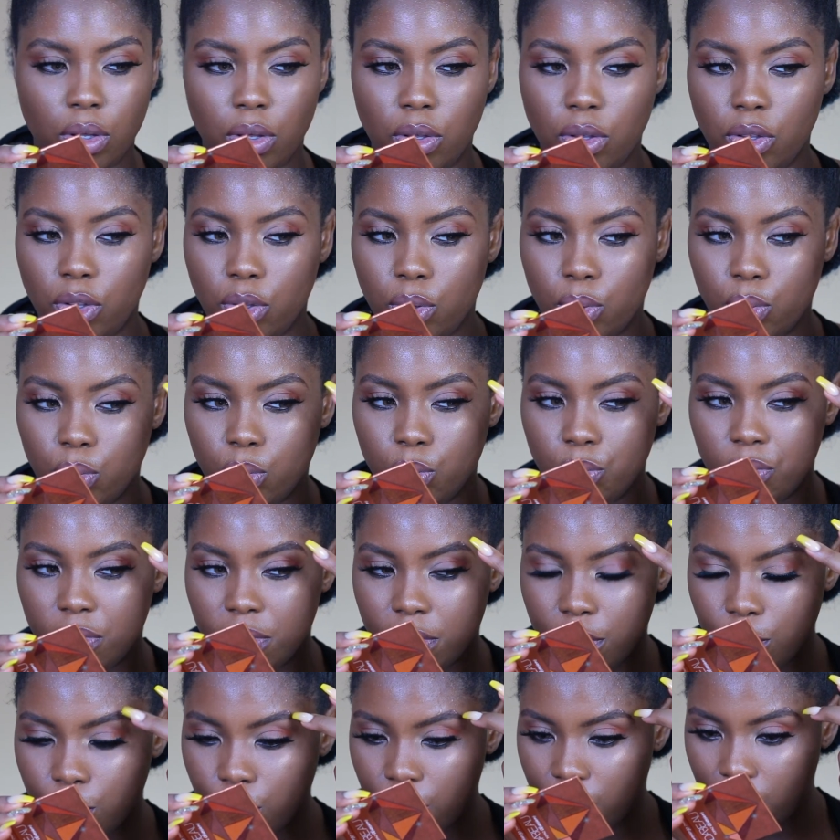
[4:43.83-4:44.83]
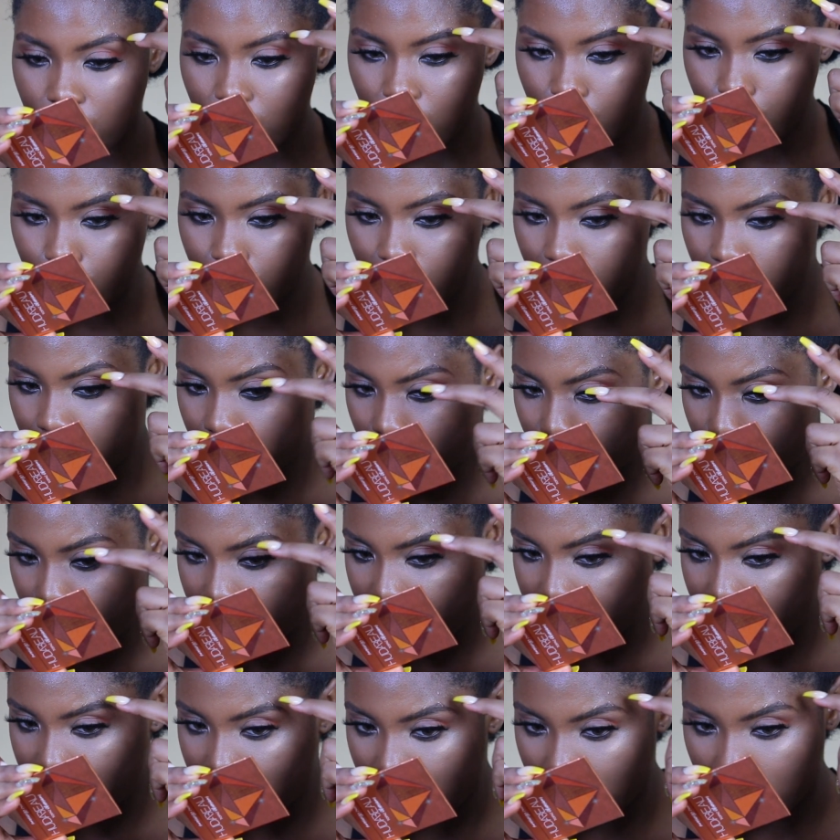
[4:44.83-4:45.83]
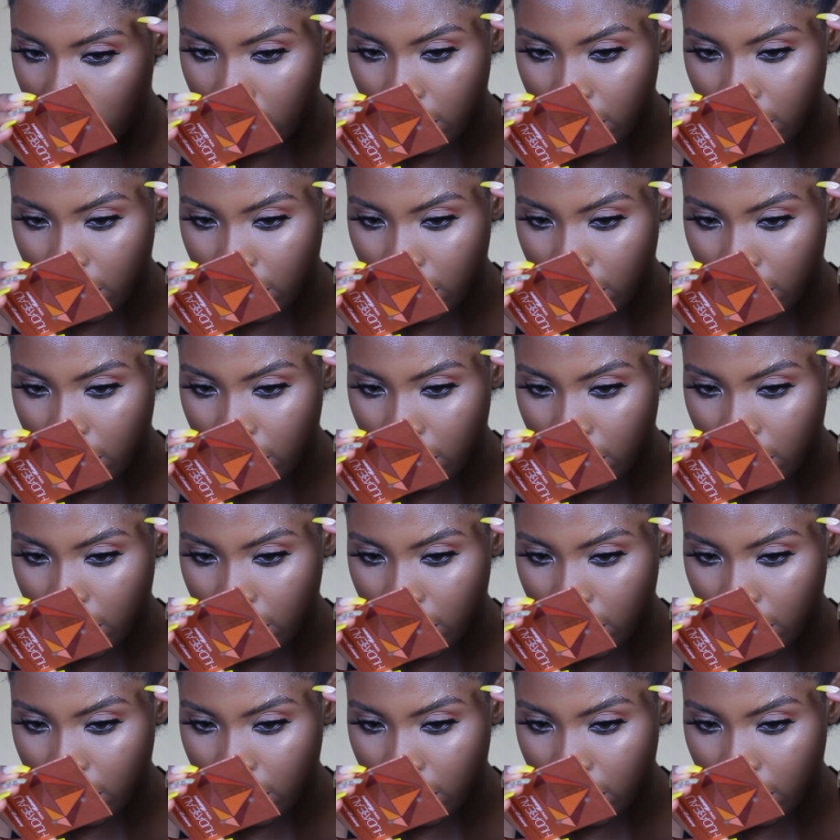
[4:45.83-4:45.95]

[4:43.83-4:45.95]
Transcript: you still see me sweat.